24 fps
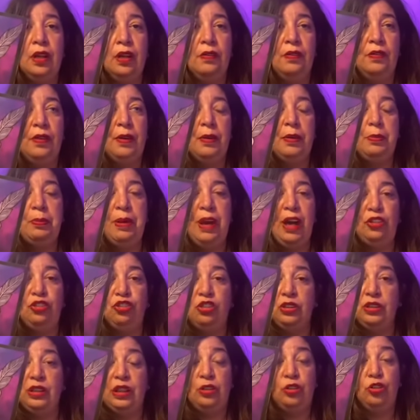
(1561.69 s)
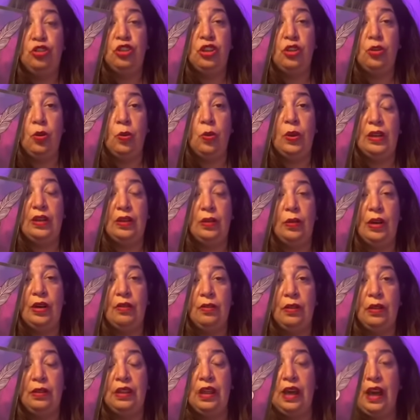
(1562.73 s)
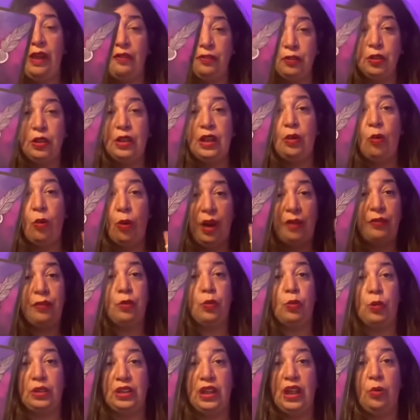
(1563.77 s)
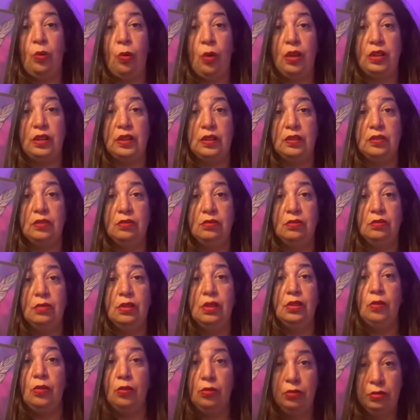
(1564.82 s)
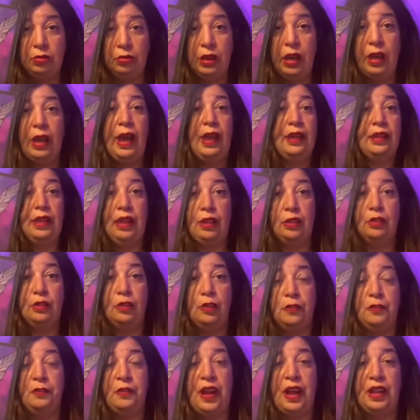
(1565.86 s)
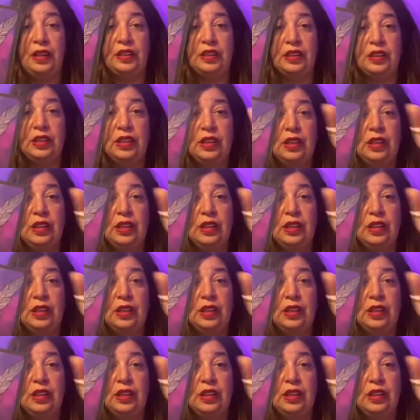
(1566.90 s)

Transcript: Very passionate. They usually go at, uh, they have, they go after what they want. You know, they and they're they're fast.